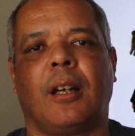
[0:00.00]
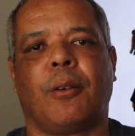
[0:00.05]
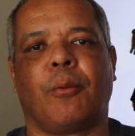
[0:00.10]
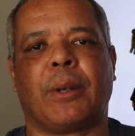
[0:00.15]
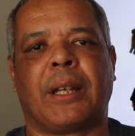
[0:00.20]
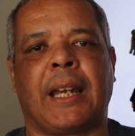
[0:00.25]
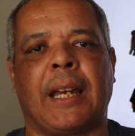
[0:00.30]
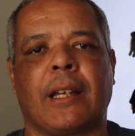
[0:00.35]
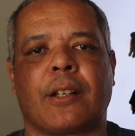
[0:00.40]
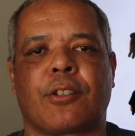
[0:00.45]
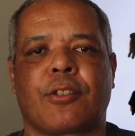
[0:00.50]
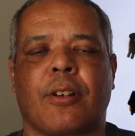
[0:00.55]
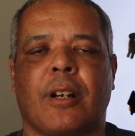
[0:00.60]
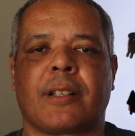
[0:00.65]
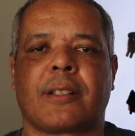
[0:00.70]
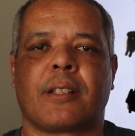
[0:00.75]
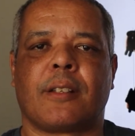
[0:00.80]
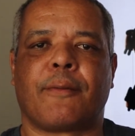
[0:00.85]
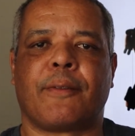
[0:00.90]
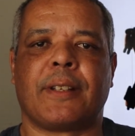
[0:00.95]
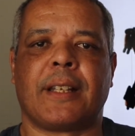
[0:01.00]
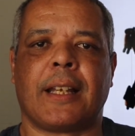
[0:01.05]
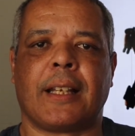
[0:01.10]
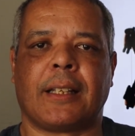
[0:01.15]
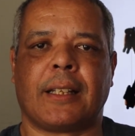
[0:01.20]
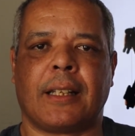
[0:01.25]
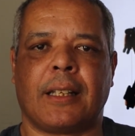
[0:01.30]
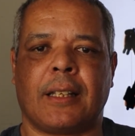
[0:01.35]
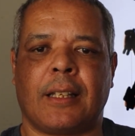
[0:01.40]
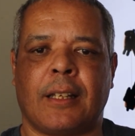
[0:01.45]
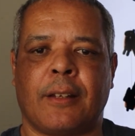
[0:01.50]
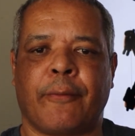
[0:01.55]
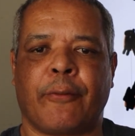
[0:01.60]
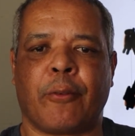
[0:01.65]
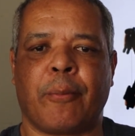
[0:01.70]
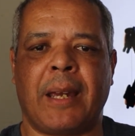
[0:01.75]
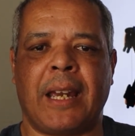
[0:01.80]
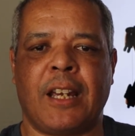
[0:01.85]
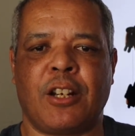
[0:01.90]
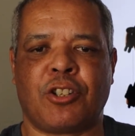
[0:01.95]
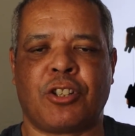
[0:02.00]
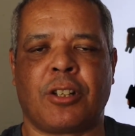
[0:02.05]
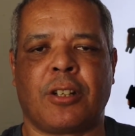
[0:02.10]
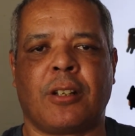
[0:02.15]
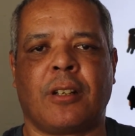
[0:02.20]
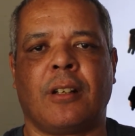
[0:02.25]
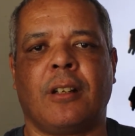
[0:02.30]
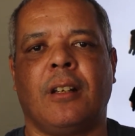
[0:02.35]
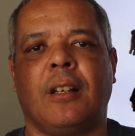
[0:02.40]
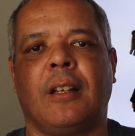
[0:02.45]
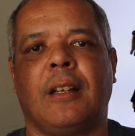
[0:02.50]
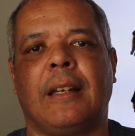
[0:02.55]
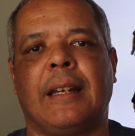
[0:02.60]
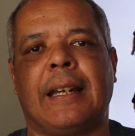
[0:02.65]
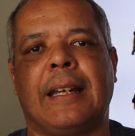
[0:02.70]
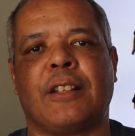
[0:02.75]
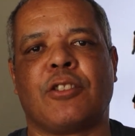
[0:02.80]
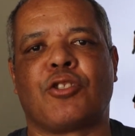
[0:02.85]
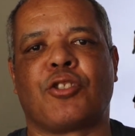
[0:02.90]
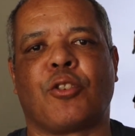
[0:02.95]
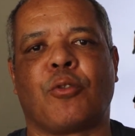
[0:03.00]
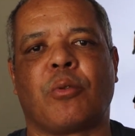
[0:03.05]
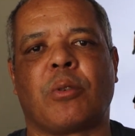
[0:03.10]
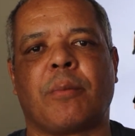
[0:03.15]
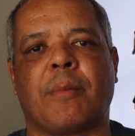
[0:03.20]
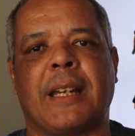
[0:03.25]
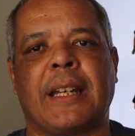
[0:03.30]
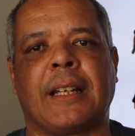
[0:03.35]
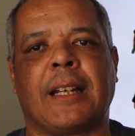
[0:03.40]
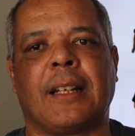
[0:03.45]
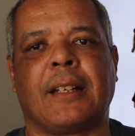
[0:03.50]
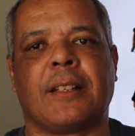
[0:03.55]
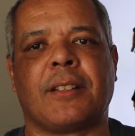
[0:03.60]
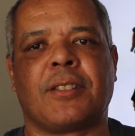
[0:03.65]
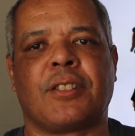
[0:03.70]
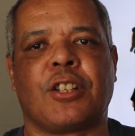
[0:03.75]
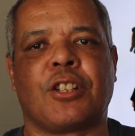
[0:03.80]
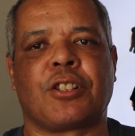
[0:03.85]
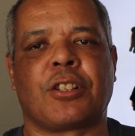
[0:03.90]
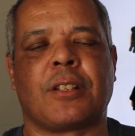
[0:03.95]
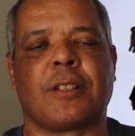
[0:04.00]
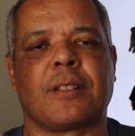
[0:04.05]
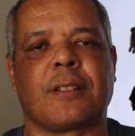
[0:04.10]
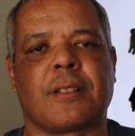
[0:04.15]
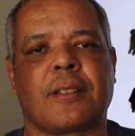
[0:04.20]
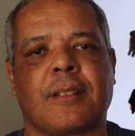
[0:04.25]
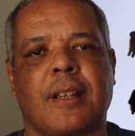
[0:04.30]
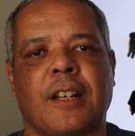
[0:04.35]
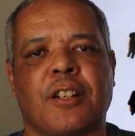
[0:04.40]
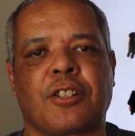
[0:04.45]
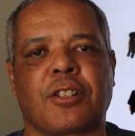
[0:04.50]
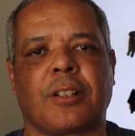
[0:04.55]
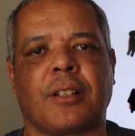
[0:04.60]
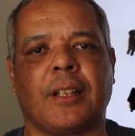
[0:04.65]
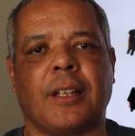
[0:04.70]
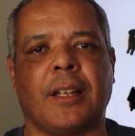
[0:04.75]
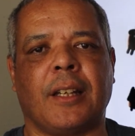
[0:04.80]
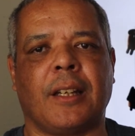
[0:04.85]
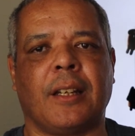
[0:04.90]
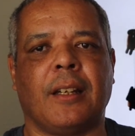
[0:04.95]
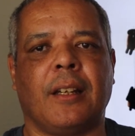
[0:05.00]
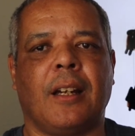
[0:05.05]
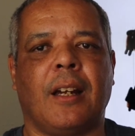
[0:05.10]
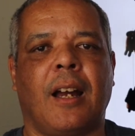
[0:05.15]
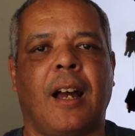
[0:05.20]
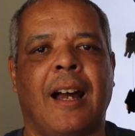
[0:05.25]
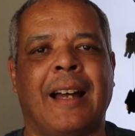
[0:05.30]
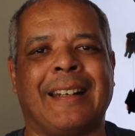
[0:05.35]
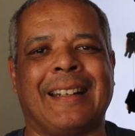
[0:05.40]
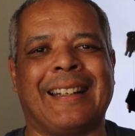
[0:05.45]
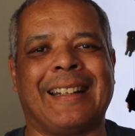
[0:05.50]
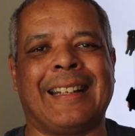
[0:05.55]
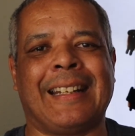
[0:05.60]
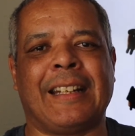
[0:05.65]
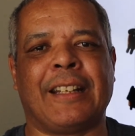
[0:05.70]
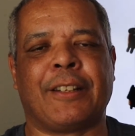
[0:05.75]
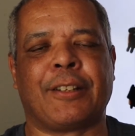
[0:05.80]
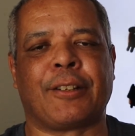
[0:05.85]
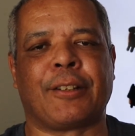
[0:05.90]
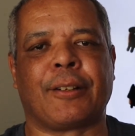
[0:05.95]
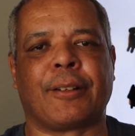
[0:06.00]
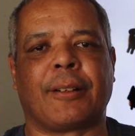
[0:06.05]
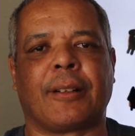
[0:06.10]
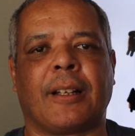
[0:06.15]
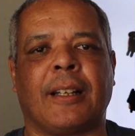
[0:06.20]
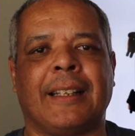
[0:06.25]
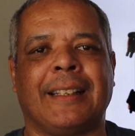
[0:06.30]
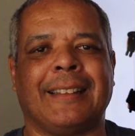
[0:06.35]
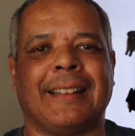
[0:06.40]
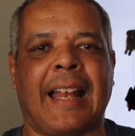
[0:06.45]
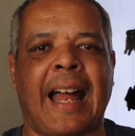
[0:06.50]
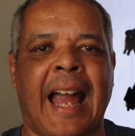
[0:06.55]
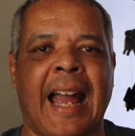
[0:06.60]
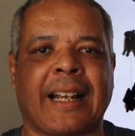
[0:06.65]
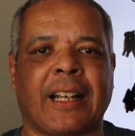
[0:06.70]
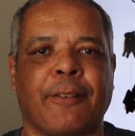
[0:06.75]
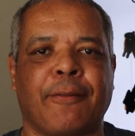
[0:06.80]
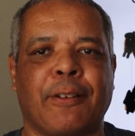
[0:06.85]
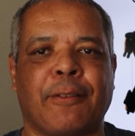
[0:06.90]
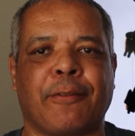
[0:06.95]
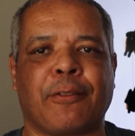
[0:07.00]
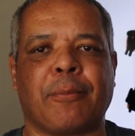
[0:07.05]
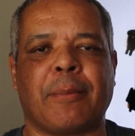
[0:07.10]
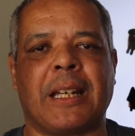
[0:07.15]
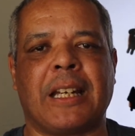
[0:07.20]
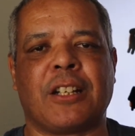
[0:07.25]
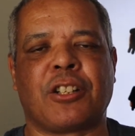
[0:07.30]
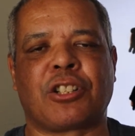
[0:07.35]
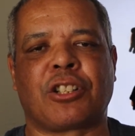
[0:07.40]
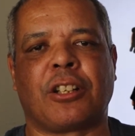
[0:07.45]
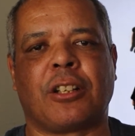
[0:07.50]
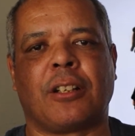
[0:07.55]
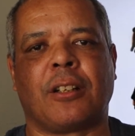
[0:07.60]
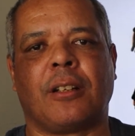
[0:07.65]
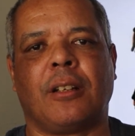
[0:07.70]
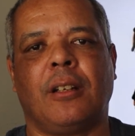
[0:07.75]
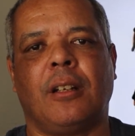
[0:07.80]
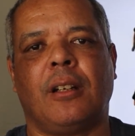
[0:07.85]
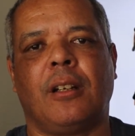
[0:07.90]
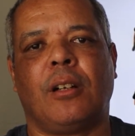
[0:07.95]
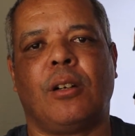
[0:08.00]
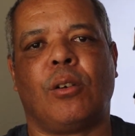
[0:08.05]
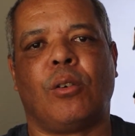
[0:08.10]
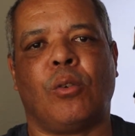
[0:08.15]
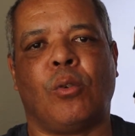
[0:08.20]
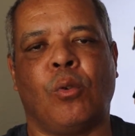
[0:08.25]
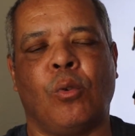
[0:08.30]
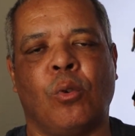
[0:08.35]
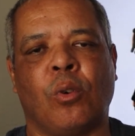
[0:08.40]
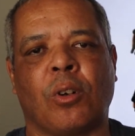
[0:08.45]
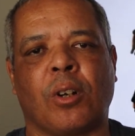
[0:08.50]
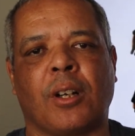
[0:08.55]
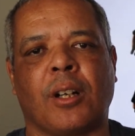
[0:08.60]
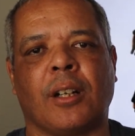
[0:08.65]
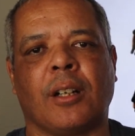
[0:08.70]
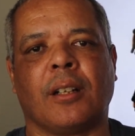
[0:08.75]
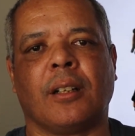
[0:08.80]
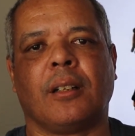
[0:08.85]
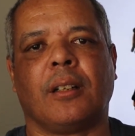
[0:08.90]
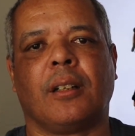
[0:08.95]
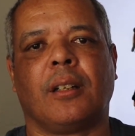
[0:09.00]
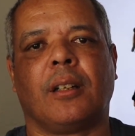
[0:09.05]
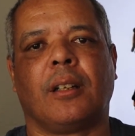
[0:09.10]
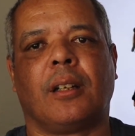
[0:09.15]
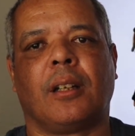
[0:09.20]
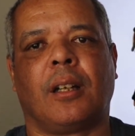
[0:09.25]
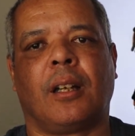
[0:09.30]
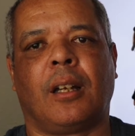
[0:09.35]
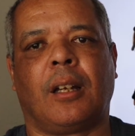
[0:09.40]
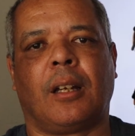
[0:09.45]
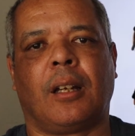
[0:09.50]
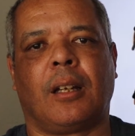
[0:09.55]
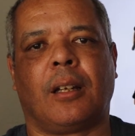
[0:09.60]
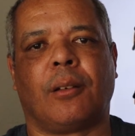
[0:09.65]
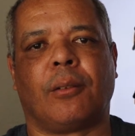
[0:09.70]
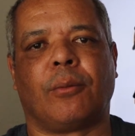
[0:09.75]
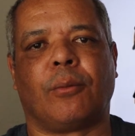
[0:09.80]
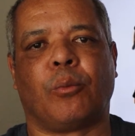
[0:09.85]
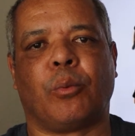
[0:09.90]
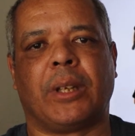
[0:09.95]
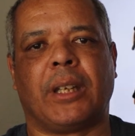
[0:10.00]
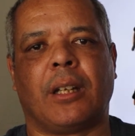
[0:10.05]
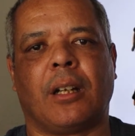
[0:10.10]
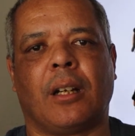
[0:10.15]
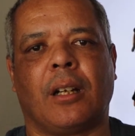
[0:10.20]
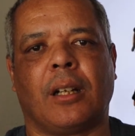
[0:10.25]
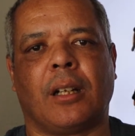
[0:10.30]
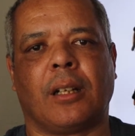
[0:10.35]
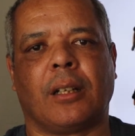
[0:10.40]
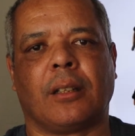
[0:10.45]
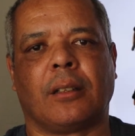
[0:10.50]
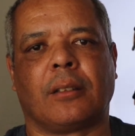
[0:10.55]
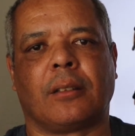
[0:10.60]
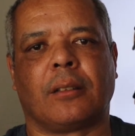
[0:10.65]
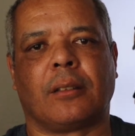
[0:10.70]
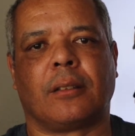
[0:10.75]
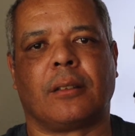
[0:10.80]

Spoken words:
We can't trust the fidelity of the information, and so we're making decisions essentially on either a lack of information, or we are